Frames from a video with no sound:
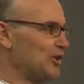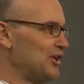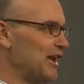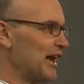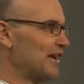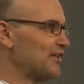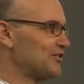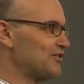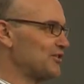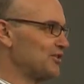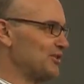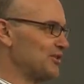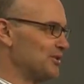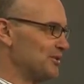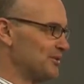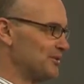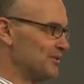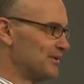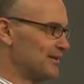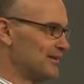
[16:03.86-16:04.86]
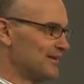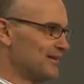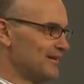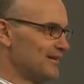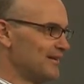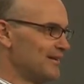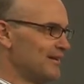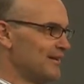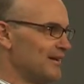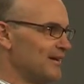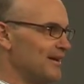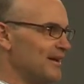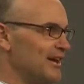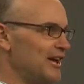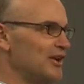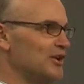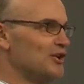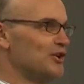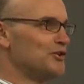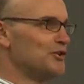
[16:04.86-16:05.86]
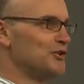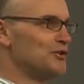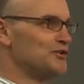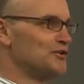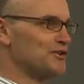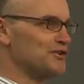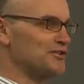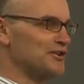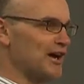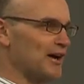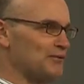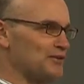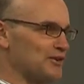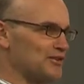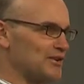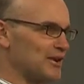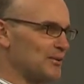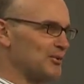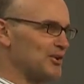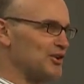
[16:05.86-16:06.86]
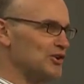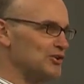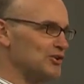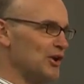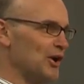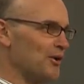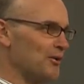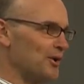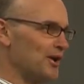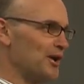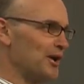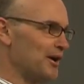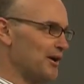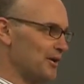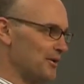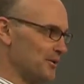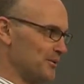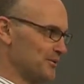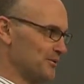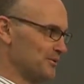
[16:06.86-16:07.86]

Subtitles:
next to you. Introduce yourself to someone you don't know.